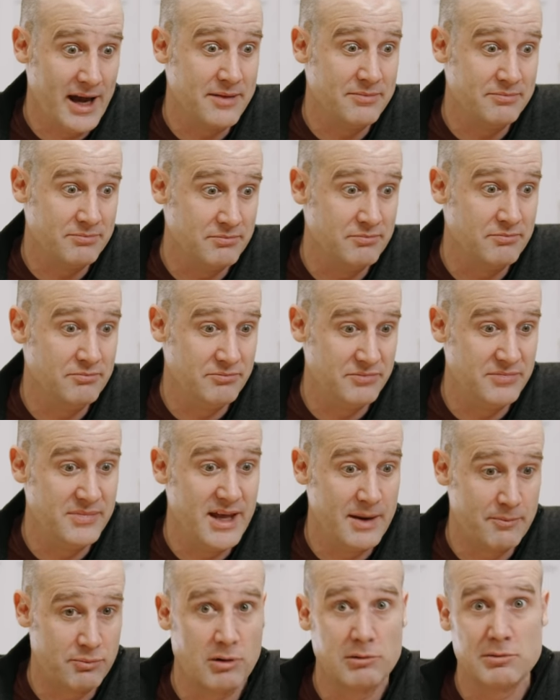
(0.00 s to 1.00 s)
and
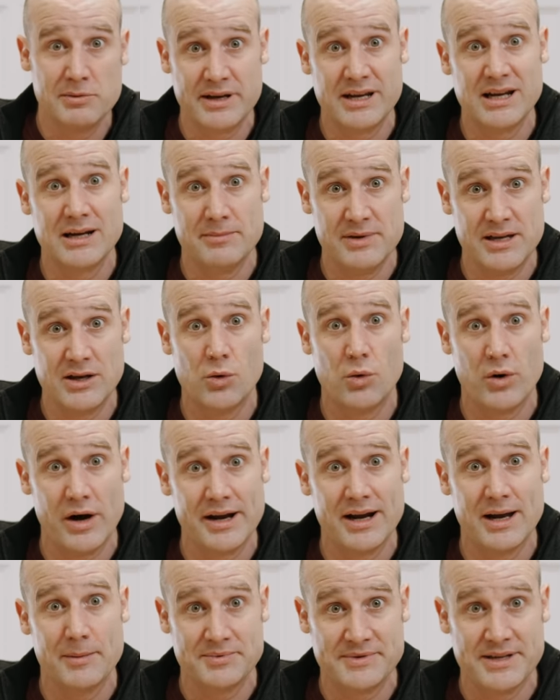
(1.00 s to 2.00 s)
they're probably going to be
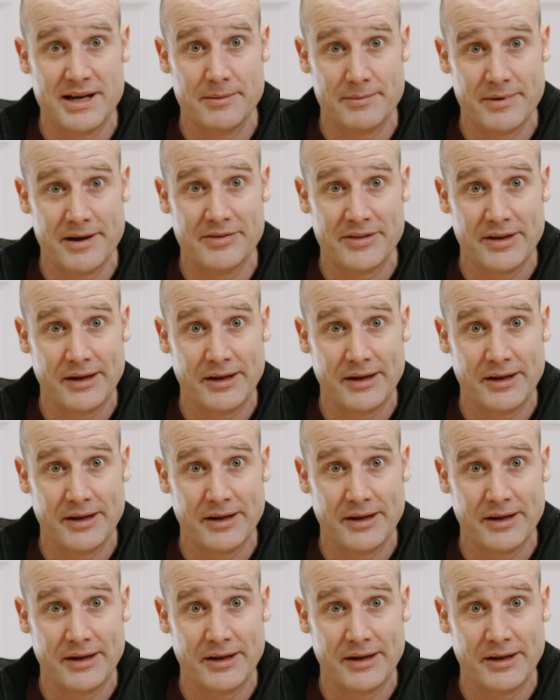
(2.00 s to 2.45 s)
quite upset about